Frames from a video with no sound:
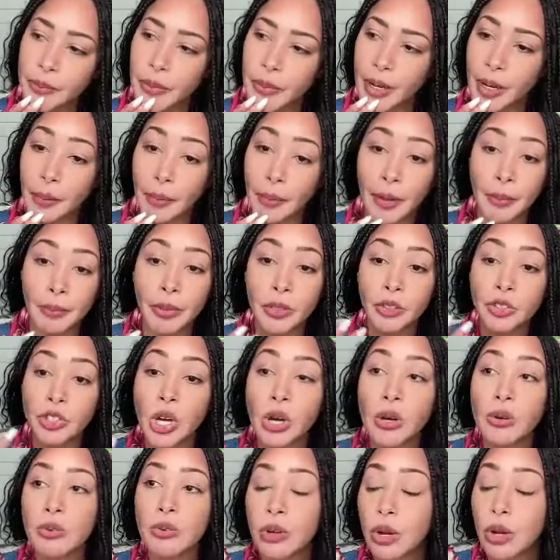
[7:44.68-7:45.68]
Many people
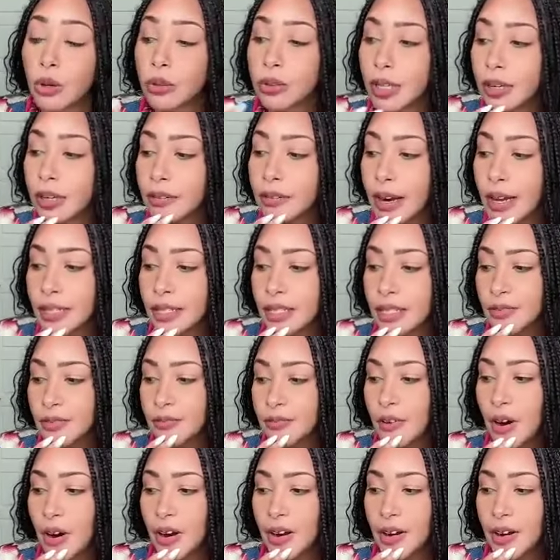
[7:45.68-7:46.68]
don't know that
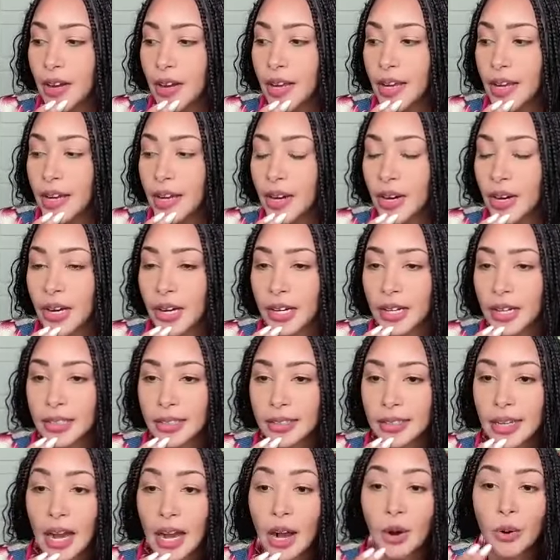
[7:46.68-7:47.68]
Rastafari
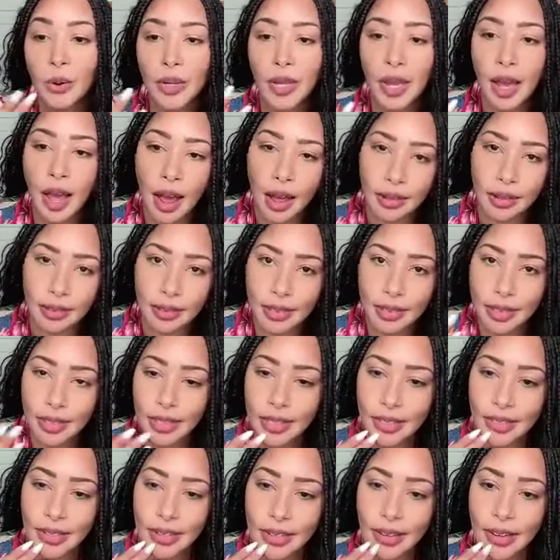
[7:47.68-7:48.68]
are
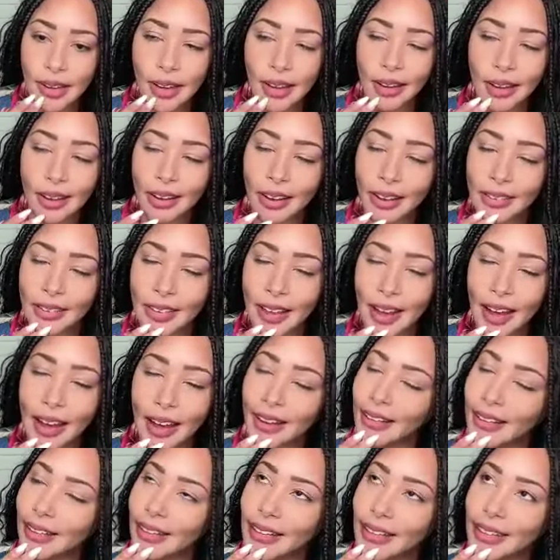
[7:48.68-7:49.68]
outcasts on the
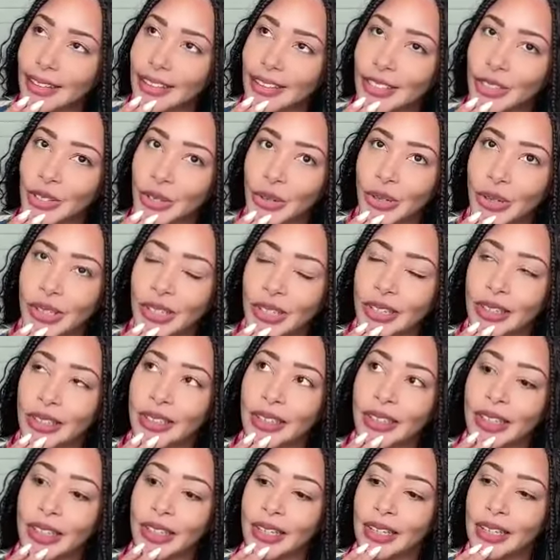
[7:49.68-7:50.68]
island, or,
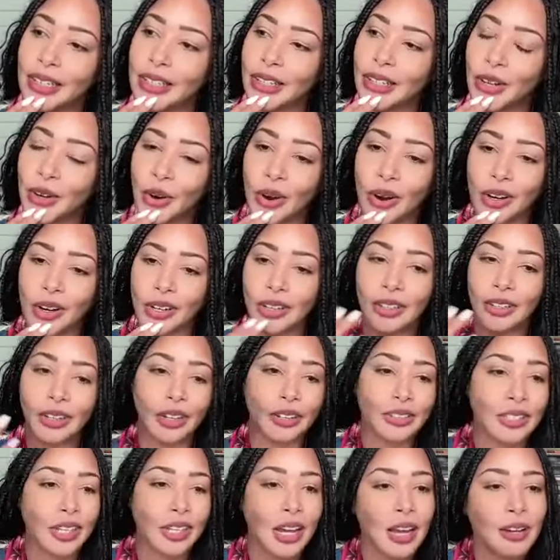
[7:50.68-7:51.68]
aren't
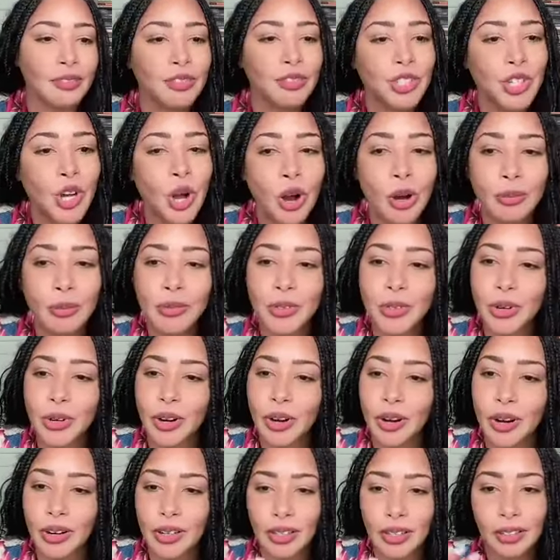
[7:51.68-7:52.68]
allowed to have jobs, or
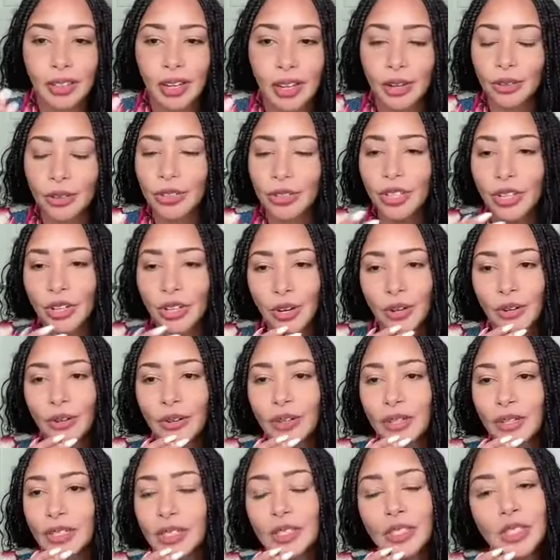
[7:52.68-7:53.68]
aren't allowed,
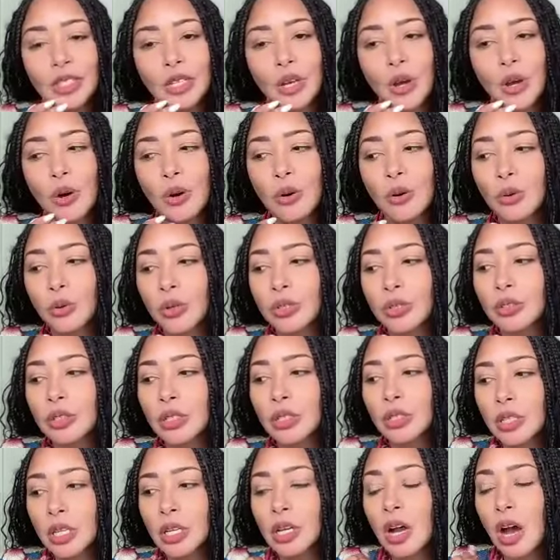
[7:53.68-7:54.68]
and so
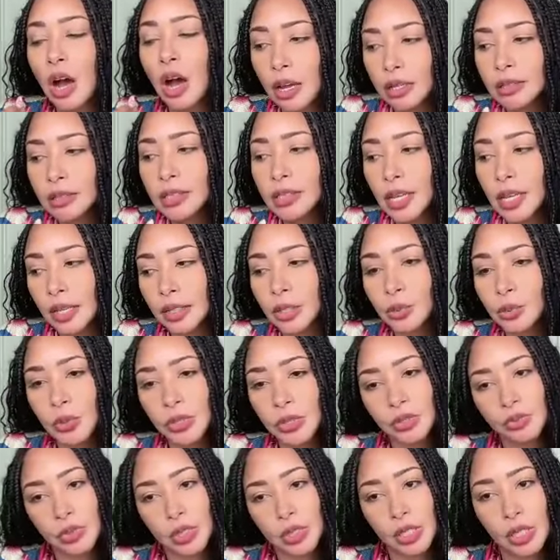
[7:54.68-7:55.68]
the context
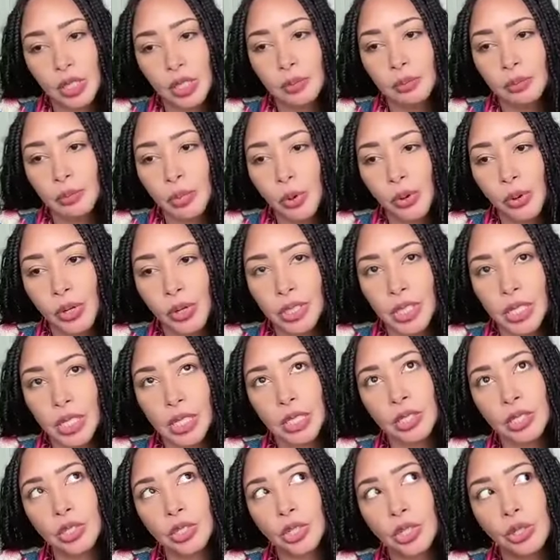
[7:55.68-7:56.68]
was really
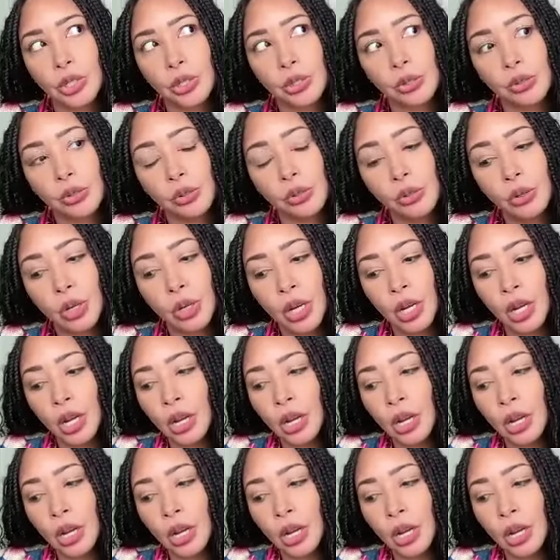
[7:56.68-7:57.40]
important to